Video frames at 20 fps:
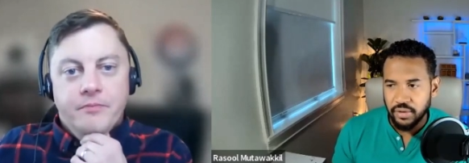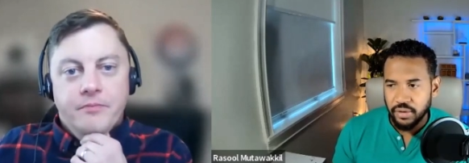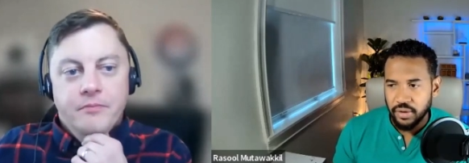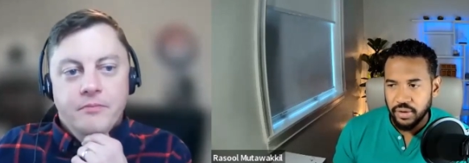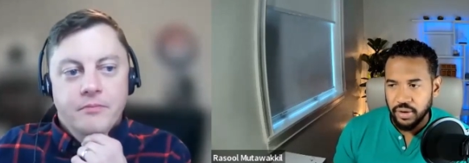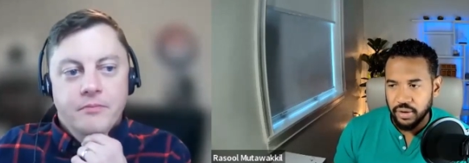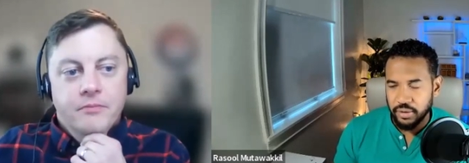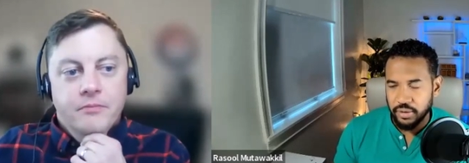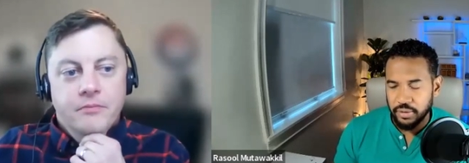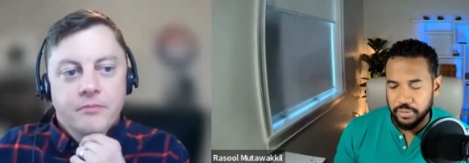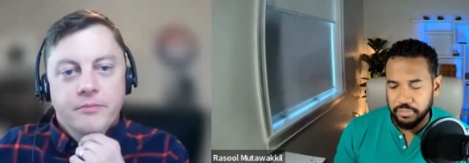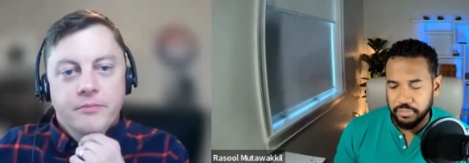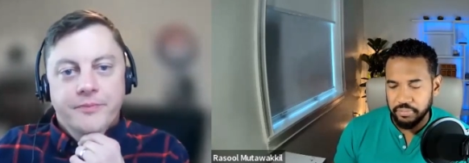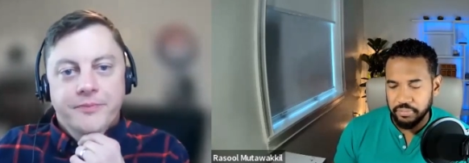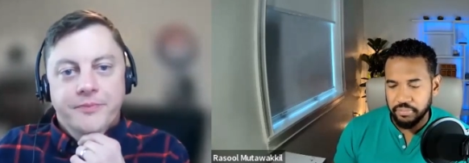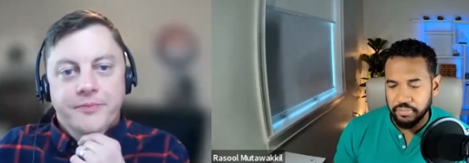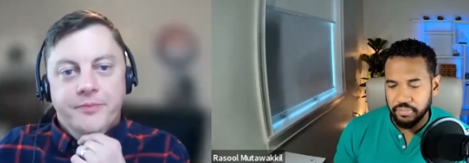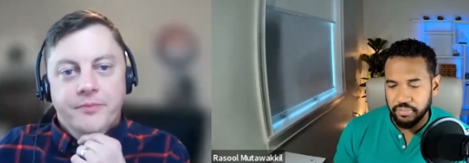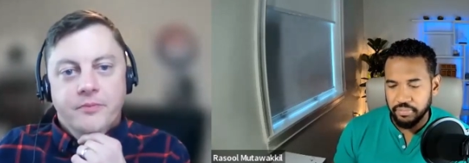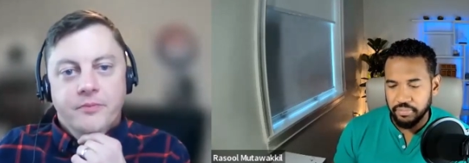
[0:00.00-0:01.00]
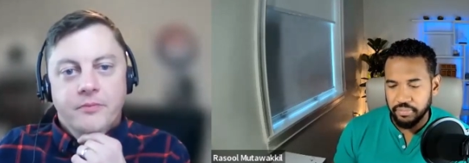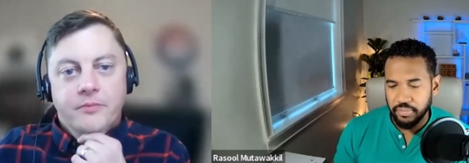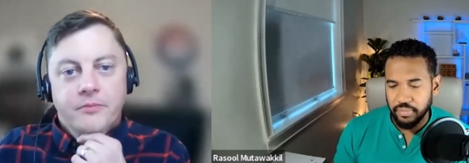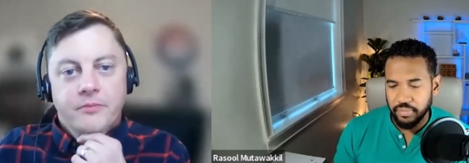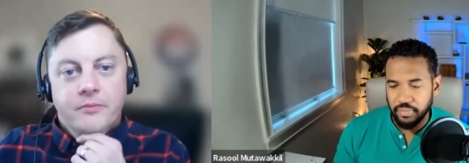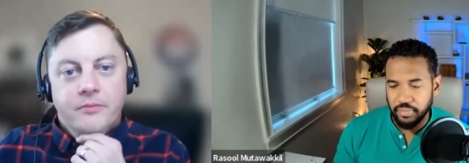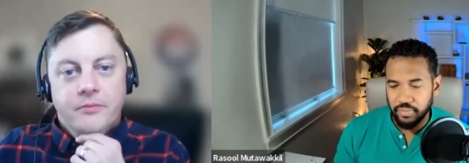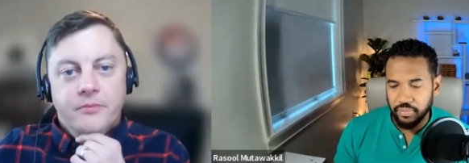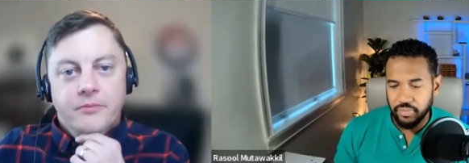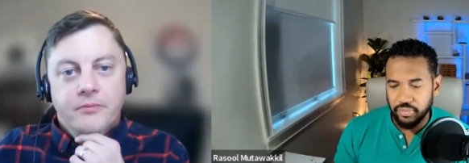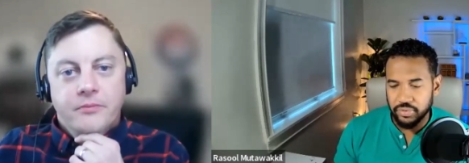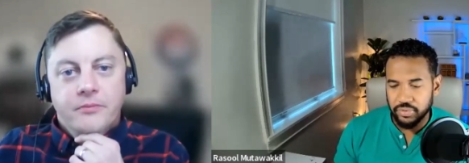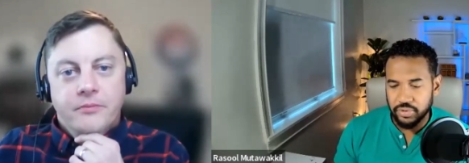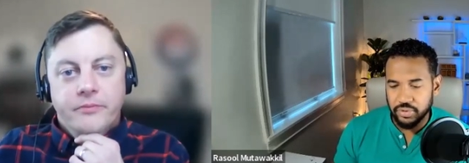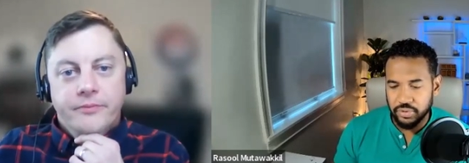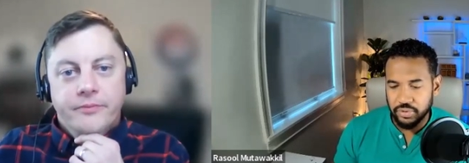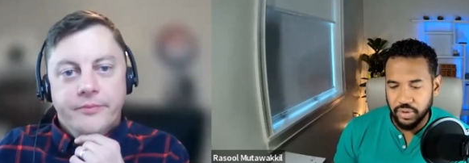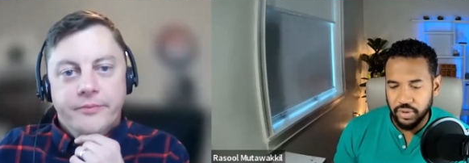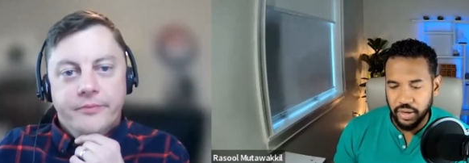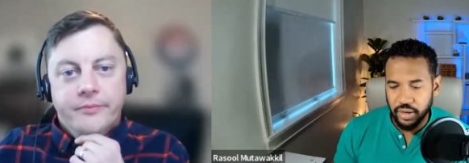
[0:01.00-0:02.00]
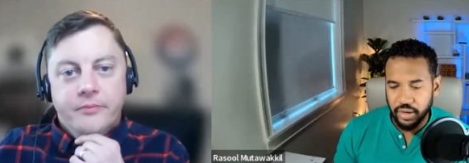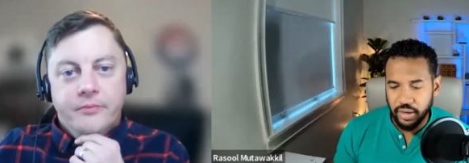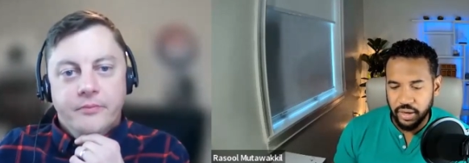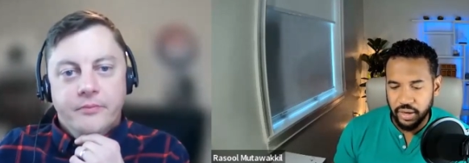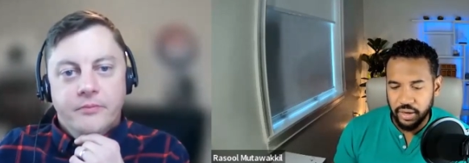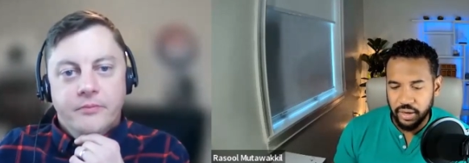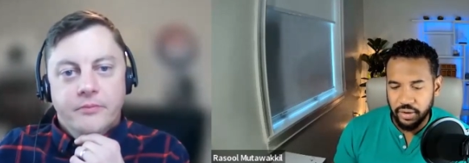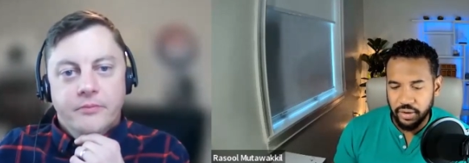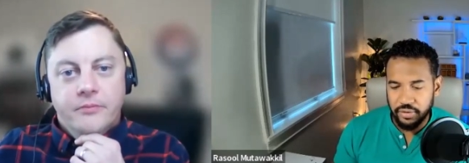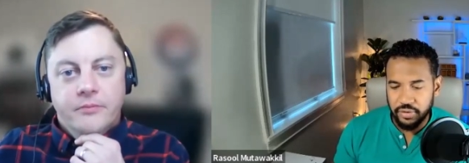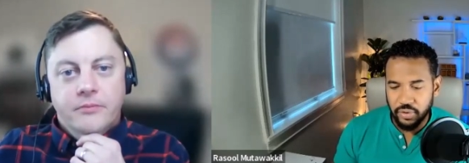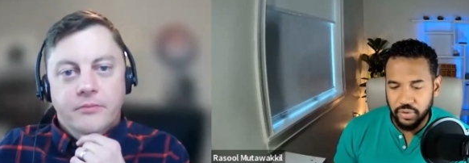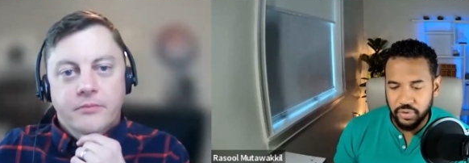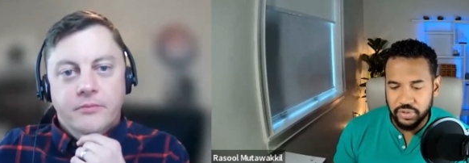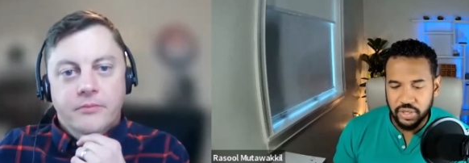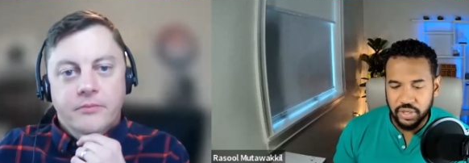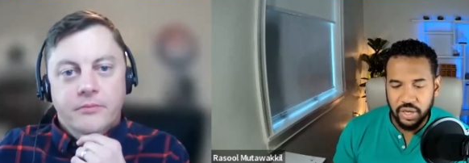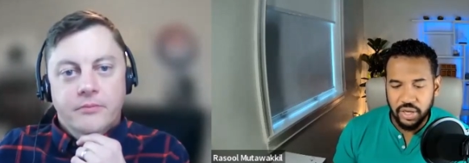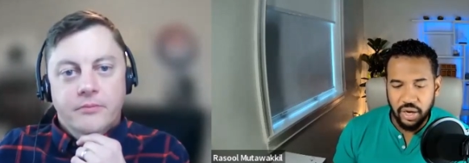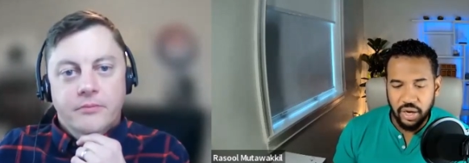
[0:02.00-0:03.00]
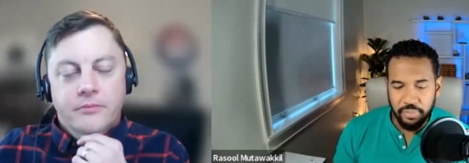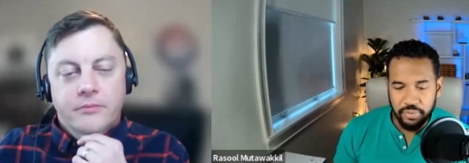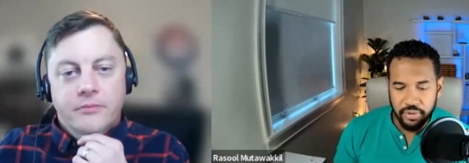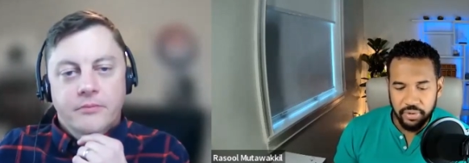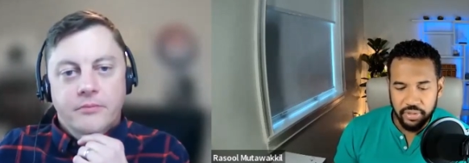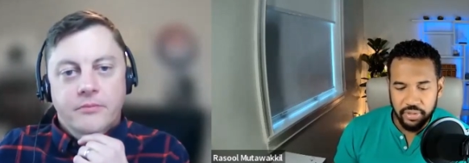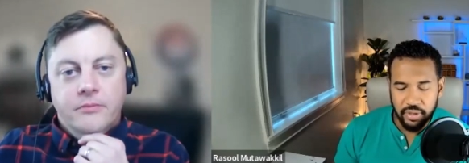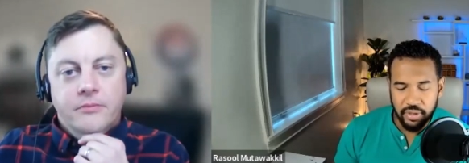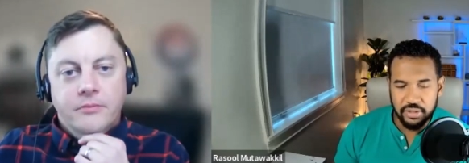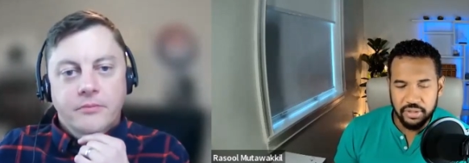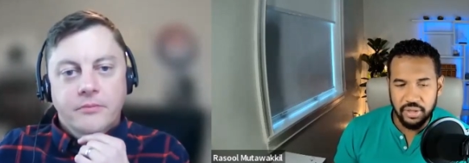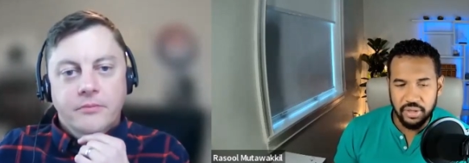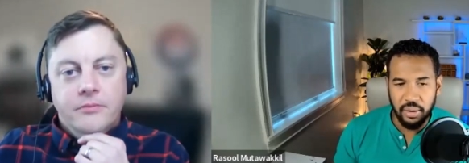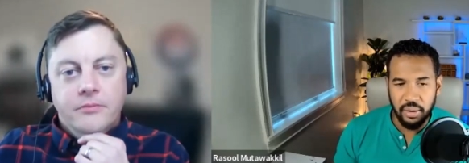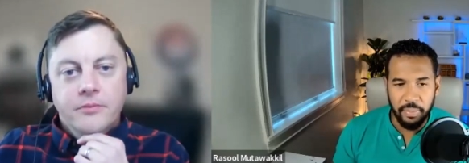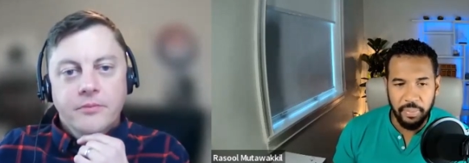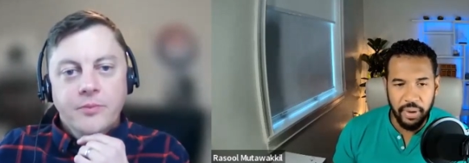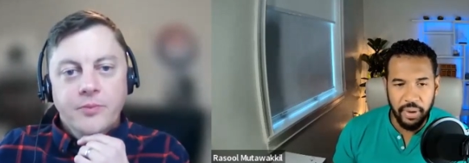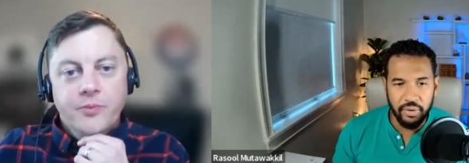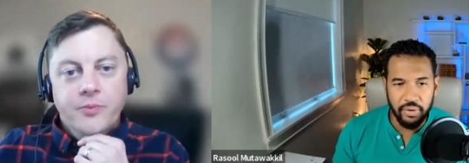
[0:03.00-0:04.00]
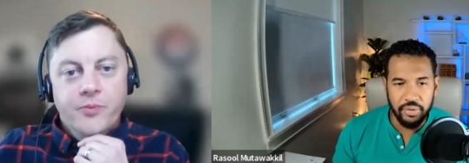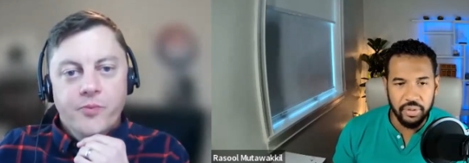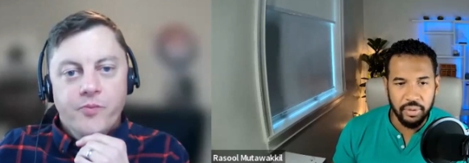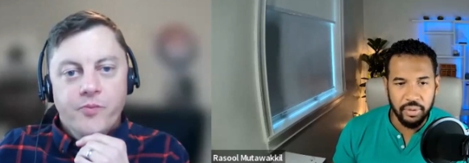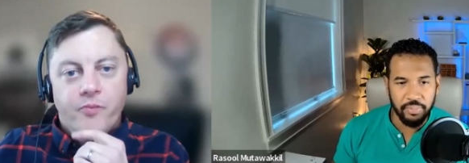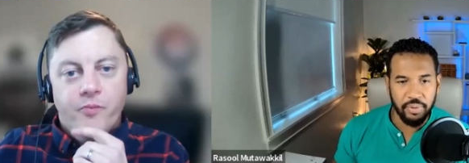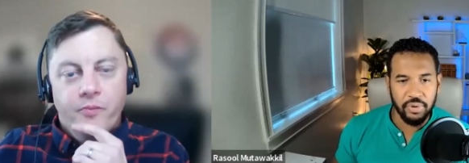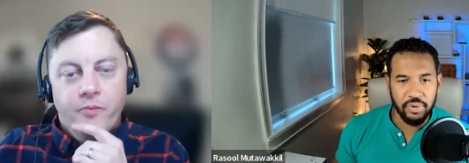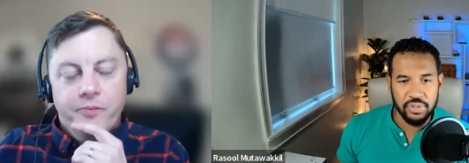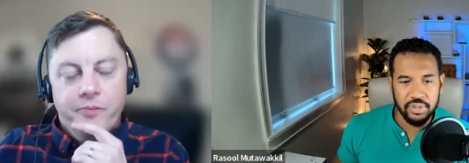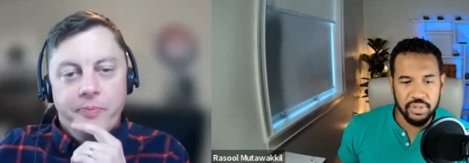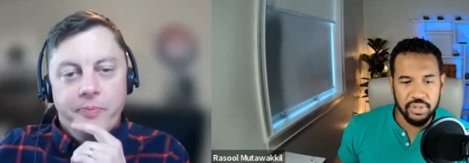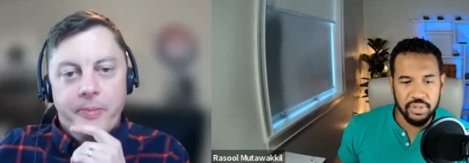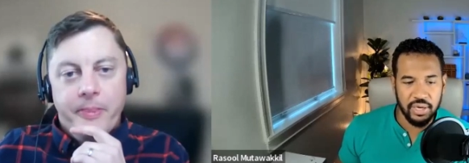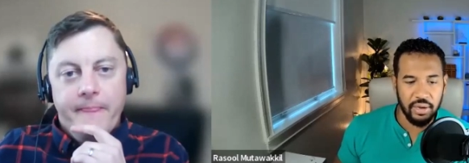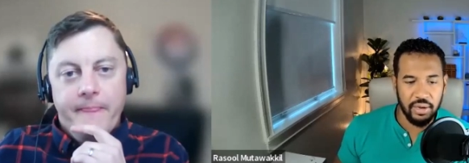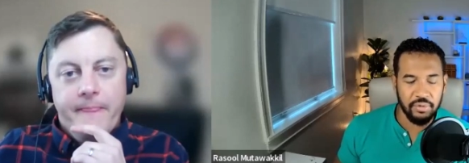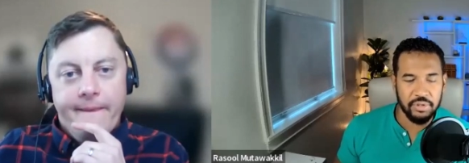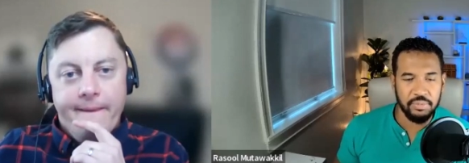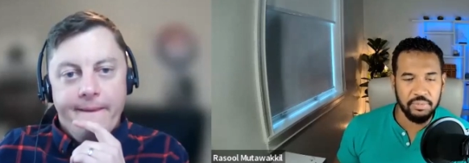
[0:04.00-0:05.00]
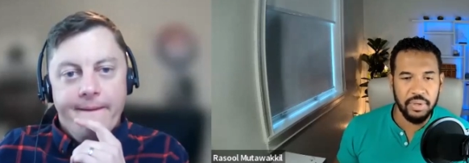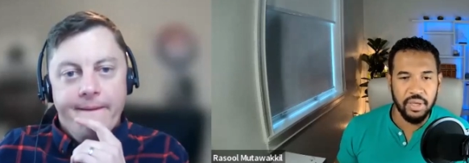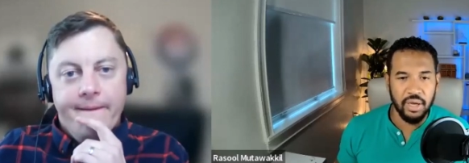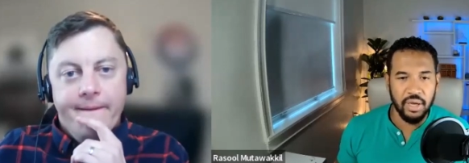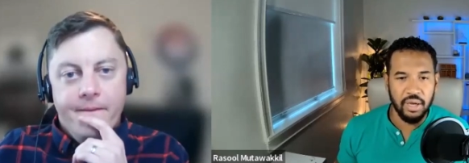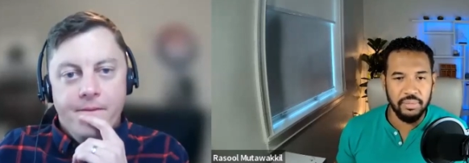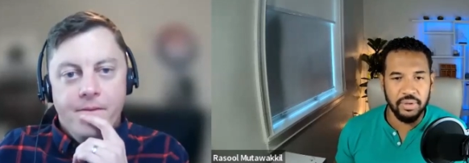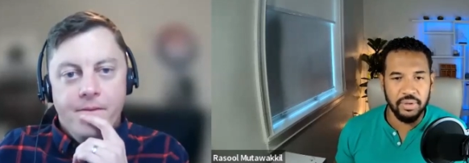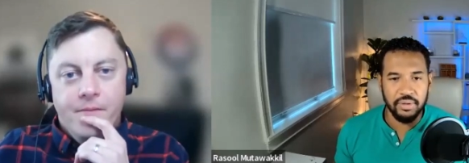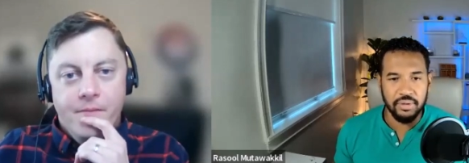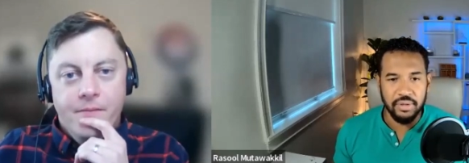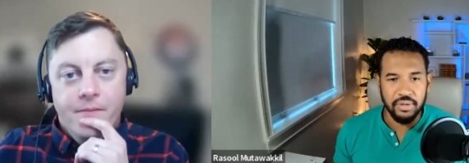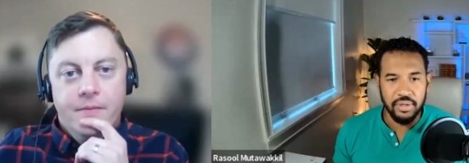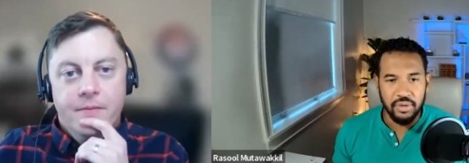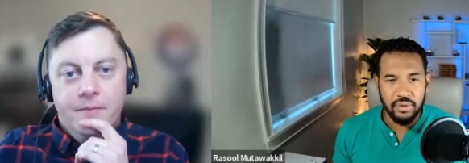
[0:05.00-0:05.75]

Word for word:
Speaker 1: Um, I, I noticed a couple of things about the person that I was becoming